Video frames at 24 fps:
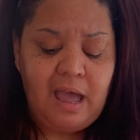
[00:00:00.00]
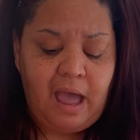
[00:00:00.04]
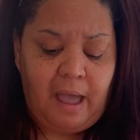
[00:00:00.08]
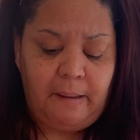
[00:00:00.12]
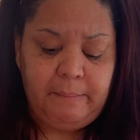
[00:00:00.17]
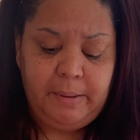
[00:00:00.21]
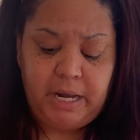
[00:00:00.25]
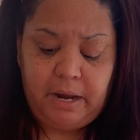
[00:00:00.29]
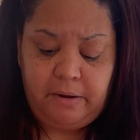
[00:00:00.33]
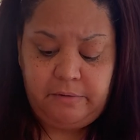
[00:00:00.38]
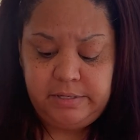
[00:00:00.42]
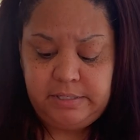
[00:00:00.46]
I
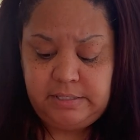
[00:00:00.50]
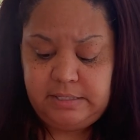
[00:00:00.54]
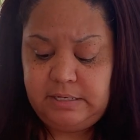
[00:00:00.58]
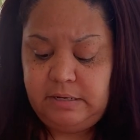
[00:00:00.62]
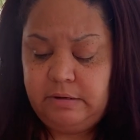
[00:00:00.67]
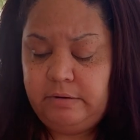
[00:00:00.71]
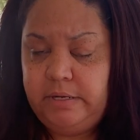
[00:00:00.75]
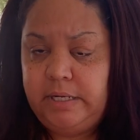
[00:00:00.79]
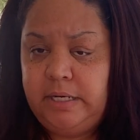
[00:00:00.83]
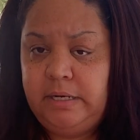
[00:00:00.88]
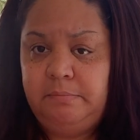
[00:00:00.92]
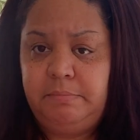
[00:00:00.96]
mean, I was
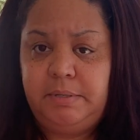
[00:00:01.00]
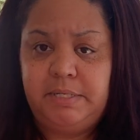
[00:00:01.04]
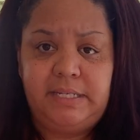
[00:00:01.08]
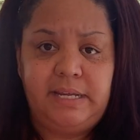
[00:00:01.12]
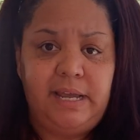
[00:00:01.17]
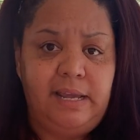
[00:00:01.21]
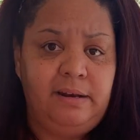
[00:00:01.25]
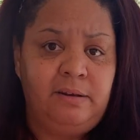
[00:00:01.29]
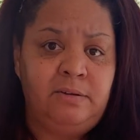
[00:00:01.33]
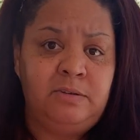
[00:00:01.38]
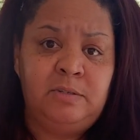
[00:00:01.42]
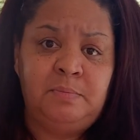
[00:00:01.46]
still eating
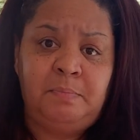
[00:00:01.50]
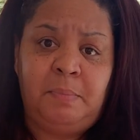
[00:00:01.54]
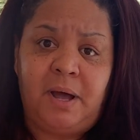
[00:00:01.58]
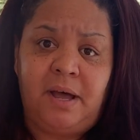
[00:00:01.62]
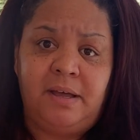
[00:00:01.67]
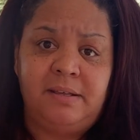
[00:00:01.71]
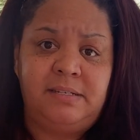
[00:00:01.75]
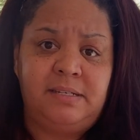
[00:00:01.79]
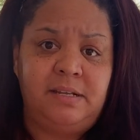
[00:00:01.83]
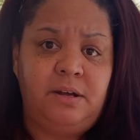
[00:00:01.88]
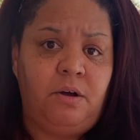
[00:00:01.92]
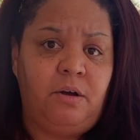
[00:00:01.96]
potatoes,
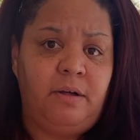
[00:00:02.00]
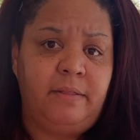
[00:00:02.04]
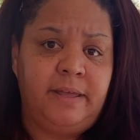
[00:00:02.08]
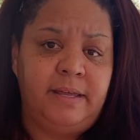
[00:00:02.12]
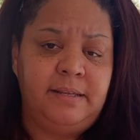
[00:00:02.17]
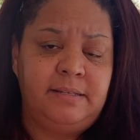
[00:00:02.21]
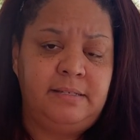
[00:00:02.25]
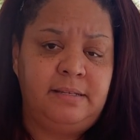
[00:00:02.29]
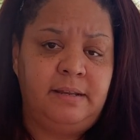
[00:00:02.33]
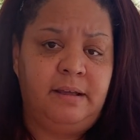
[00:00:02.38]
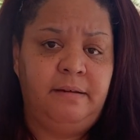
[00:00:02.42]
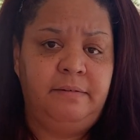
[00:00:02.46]
pasta, all
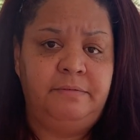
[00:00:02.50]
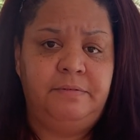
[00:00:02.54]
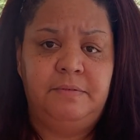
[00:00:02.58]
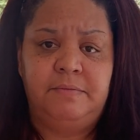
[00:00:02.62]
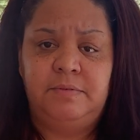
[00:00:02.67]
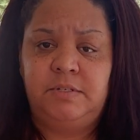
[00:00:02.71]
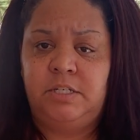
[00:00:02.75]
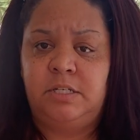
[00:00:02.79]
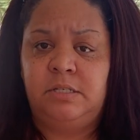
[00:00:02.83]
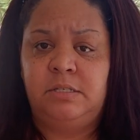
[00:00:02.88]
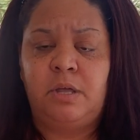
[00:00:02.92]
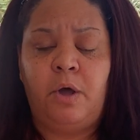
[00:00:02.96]
that stuff. It
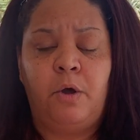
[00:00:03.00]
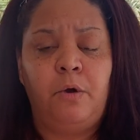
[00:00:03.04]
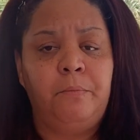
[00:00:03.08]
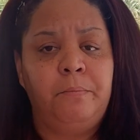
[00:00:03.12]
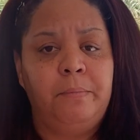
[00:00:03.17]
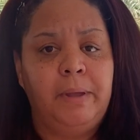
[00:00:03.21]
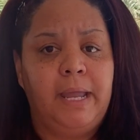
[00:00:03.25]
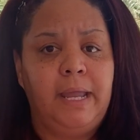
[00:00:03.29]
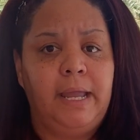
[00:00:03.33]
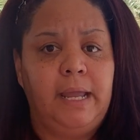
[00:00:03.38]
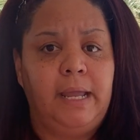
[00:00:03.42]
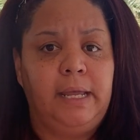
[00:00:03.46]
was just
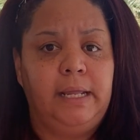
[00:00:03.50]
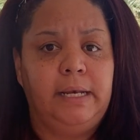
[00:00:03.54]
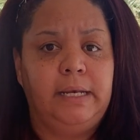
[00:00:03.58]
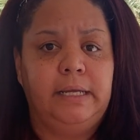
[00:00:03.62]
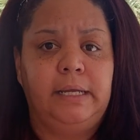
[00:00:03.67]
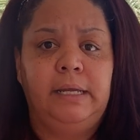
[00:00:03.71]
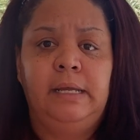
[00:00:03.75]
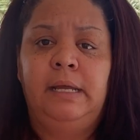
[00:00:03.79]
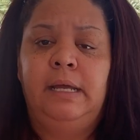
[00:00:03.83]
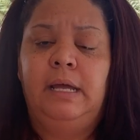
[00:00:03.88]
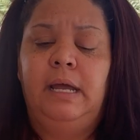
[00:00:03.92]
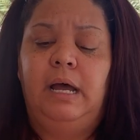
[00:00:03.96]
homemade,
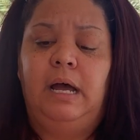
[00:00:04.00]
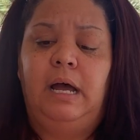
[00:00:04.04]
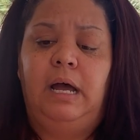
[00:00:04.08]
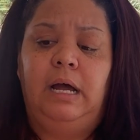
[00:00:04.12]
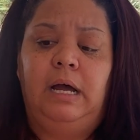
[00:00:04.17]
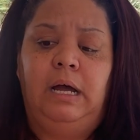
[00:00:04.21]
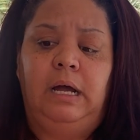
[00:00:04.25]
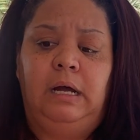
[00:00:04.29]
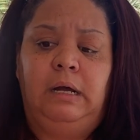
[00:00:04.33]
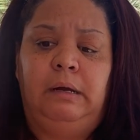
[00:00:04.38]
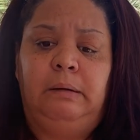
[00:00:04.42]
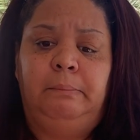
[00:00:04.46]

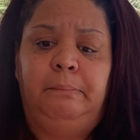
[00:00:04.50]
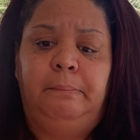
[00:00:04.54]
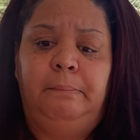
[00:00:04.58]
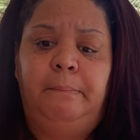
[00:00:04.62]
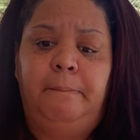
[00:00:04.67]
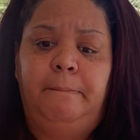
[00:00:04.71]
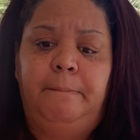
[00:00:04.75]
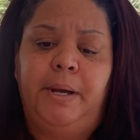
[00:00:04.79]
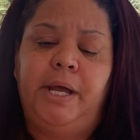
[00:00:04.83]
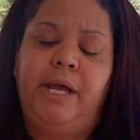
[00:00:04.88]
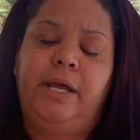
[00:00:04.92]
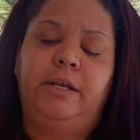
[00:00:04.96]

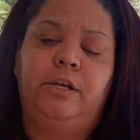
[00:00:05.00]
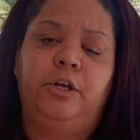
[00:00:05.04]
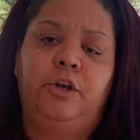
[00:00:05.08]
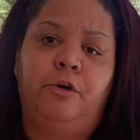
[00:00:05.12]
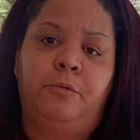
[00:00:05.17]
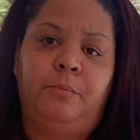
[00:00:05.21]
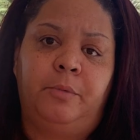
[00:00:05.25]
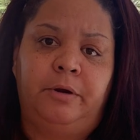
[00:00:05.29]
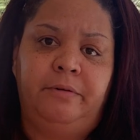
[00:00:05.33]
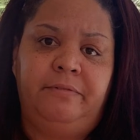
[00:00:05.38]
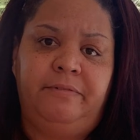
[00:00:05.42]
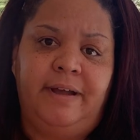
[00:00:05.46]
but
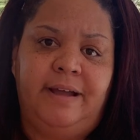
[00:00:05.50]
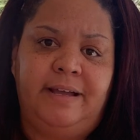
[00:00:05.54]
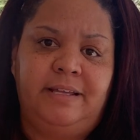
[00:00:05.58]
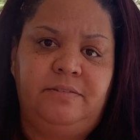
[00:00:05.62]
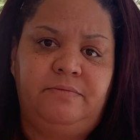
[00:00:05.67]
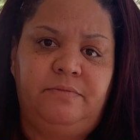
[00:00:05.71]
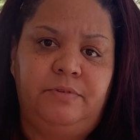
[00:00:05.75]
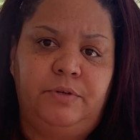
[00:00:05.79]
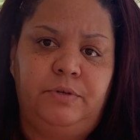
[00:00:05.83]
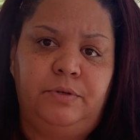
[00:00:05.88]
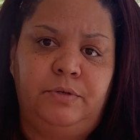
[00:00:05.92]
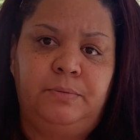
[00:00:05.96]
no more
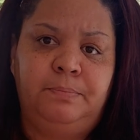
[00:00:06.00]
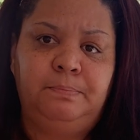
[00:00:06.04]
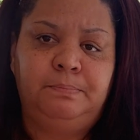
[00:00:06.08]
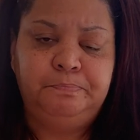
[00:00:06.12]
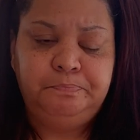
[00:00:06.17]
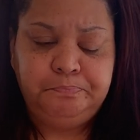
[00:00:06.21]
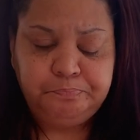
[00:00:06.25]
fast food.